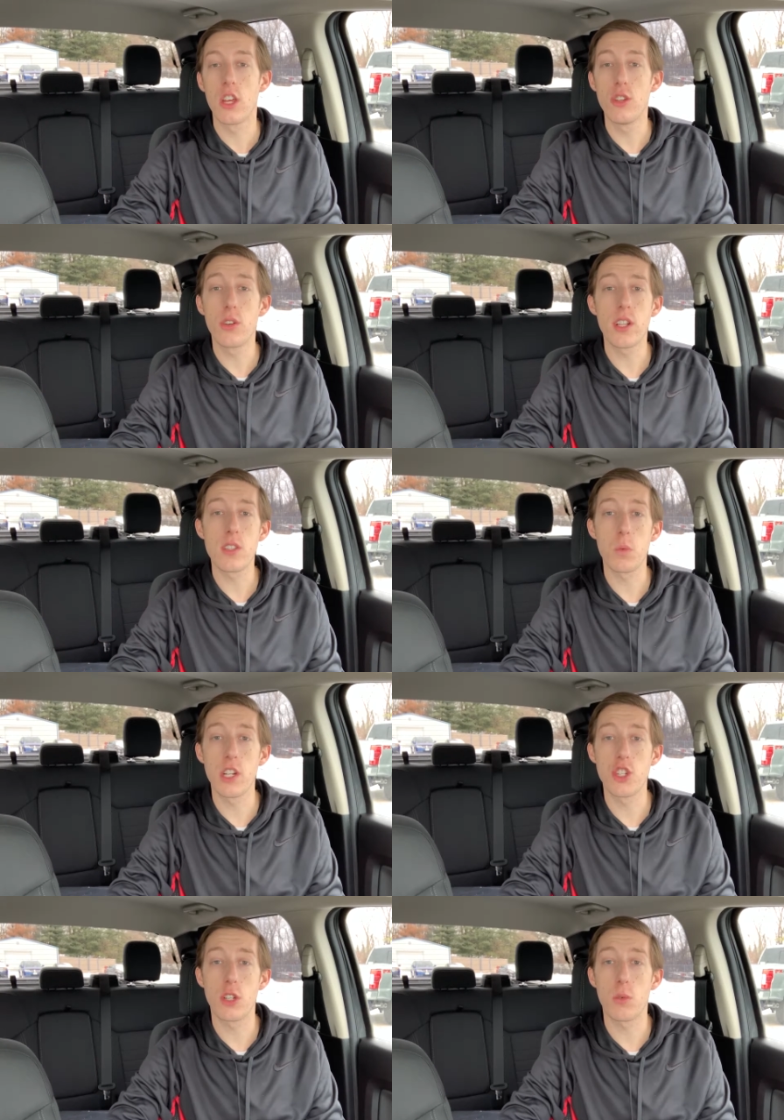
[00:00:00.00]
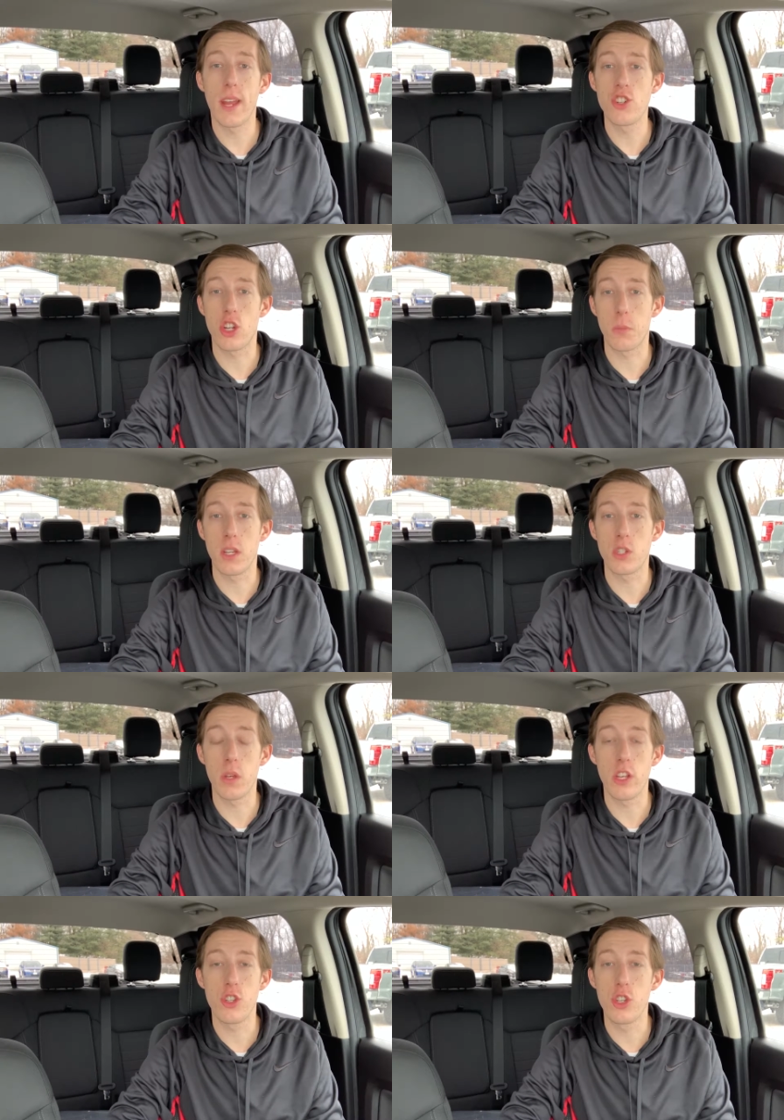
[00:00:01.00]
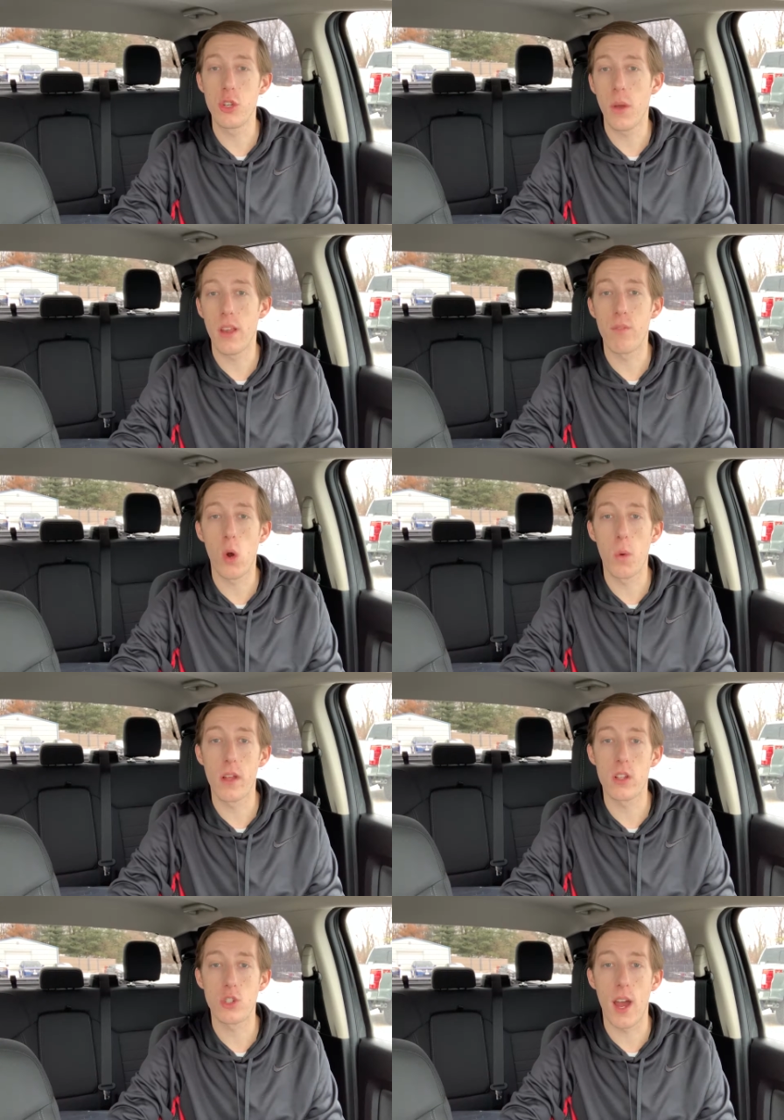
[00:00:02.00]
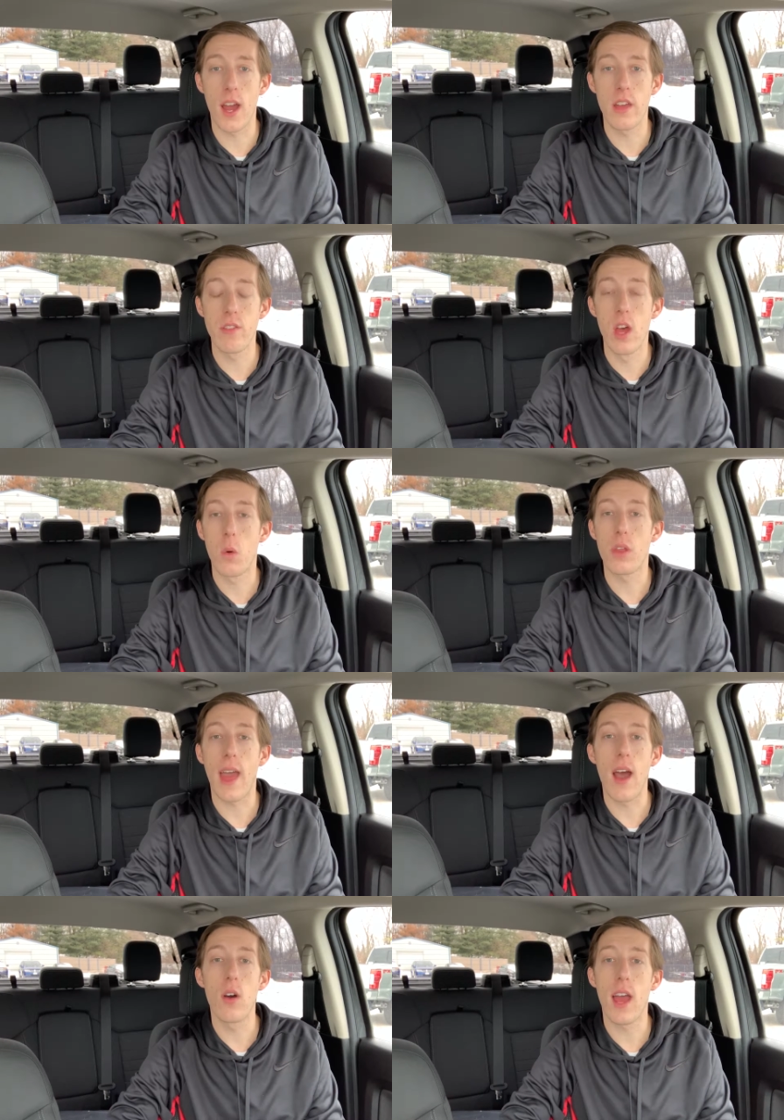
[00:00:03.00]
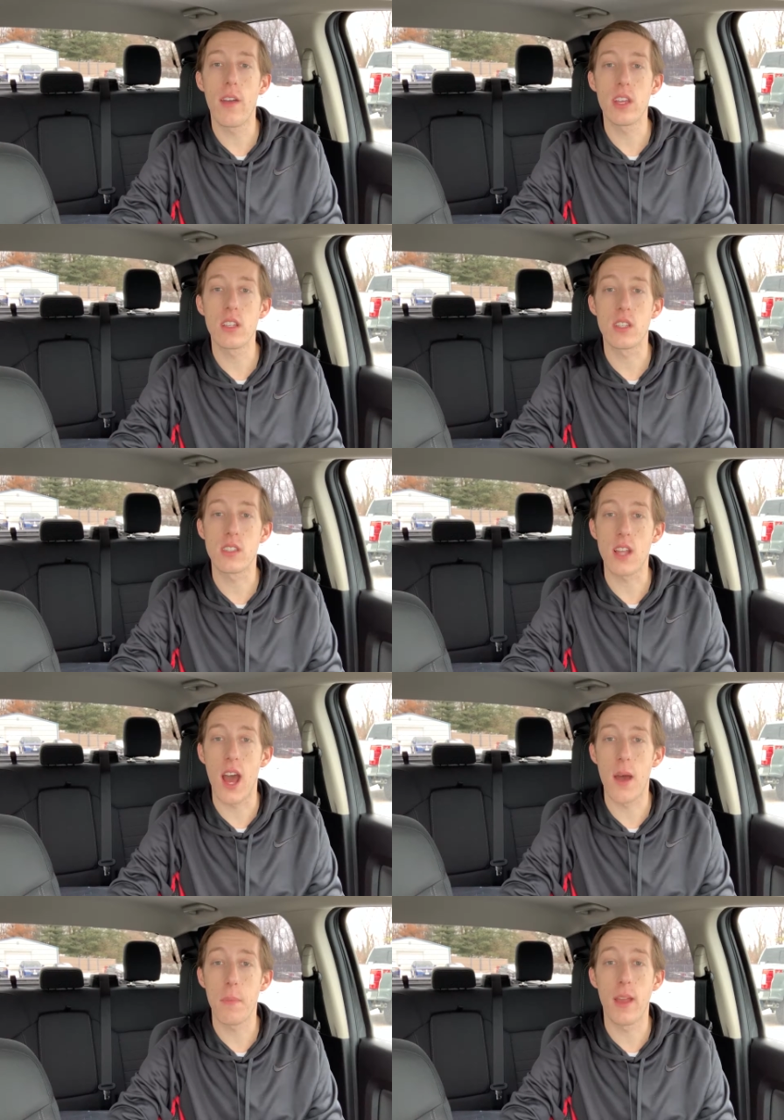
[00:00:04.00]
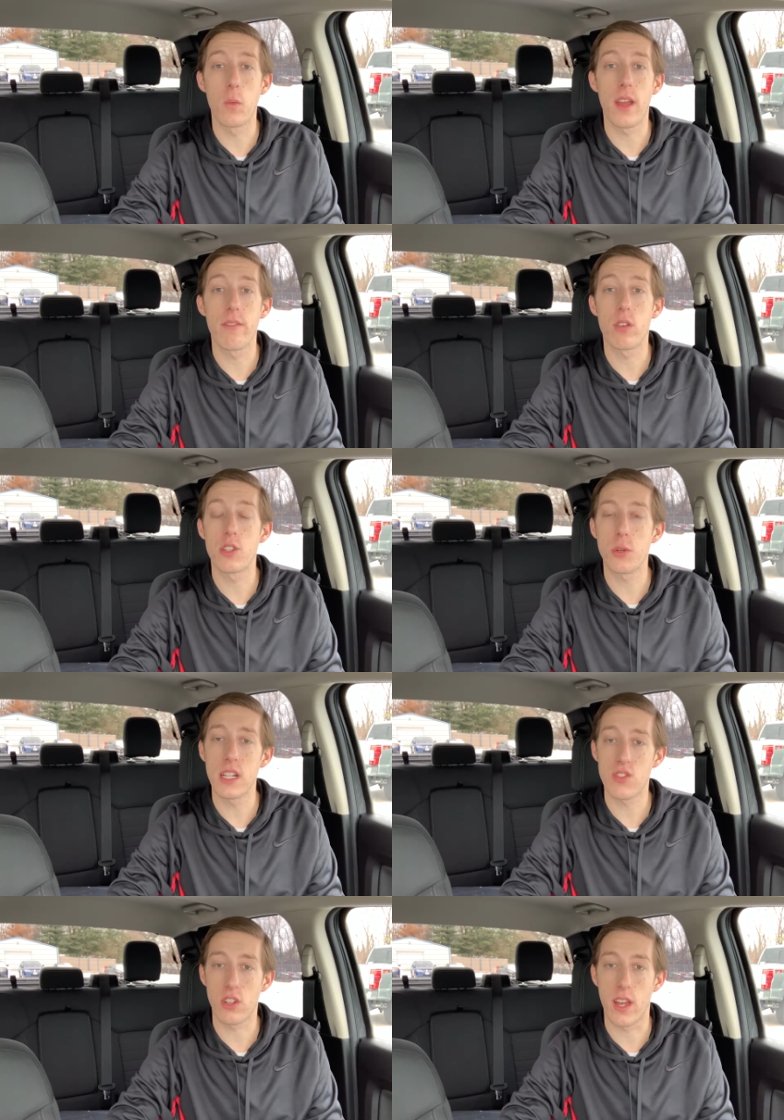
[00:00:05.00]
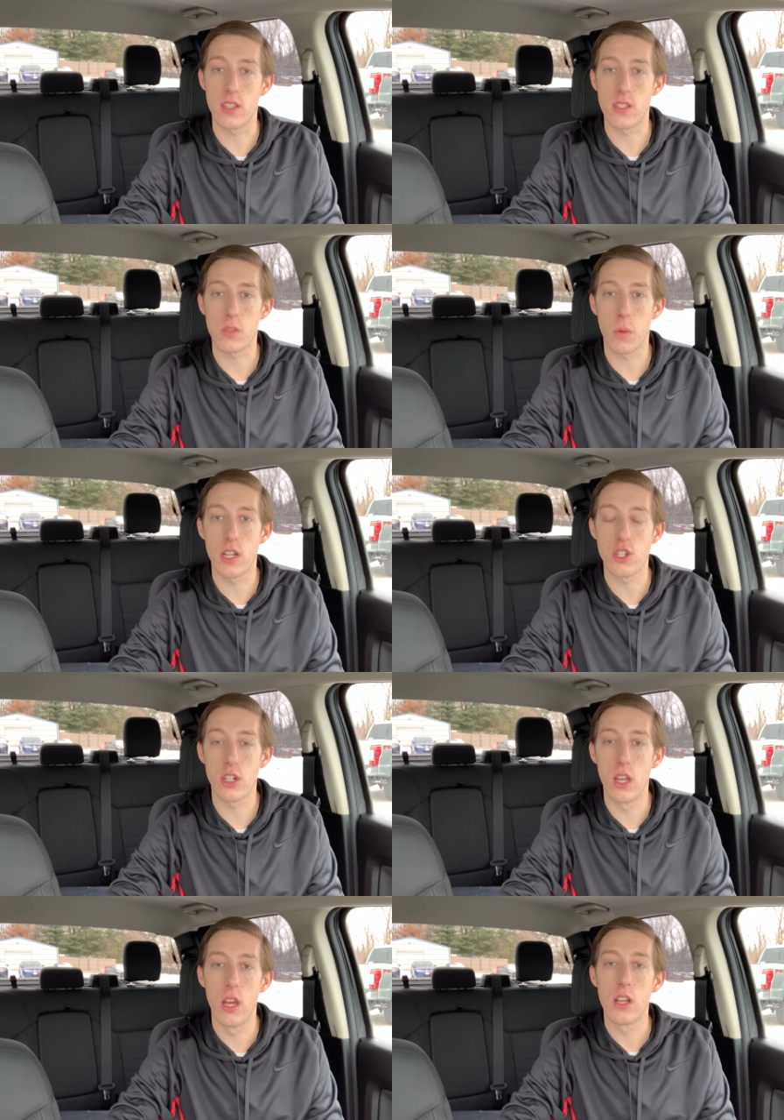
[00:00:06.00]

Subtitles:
you can switch your Ranger between 2 and 4-wheel drive without having to stop and wait for the transfer case to switch.